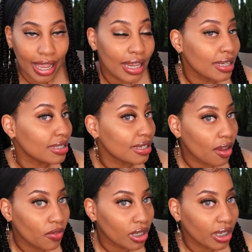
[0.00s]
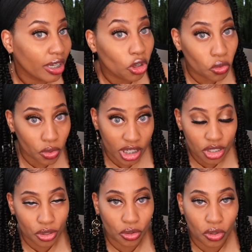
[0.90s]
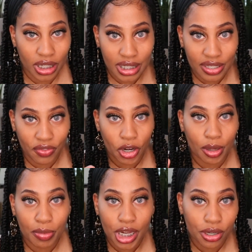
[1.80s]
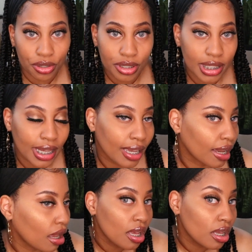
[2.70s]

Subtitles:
It is definitely crystal. It's very piercing.